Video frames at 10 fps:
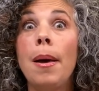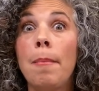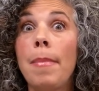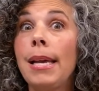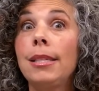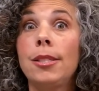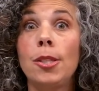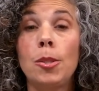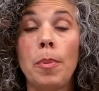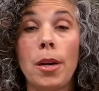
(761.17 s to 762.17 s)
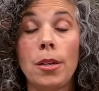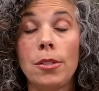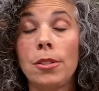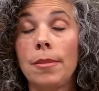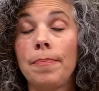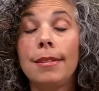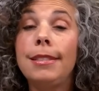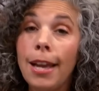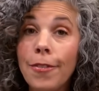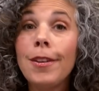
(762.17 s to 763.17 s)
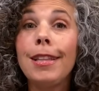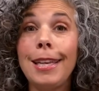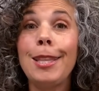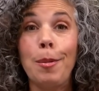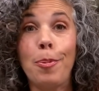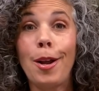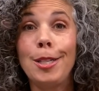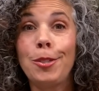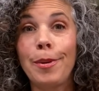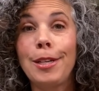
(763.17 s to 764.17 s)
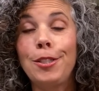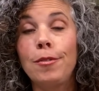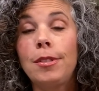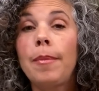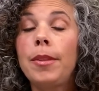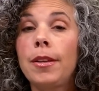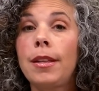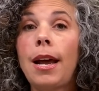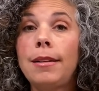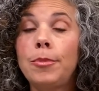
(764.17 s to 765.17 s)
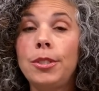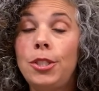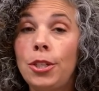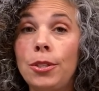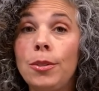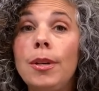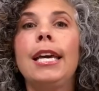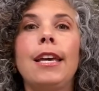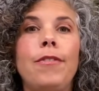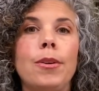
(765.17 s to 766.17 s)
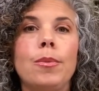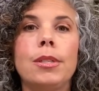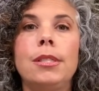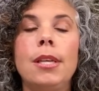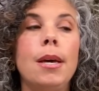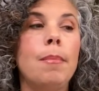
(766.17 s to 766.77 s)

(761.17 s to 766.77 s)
makes this purse definitely in the price range of something that I would do if it was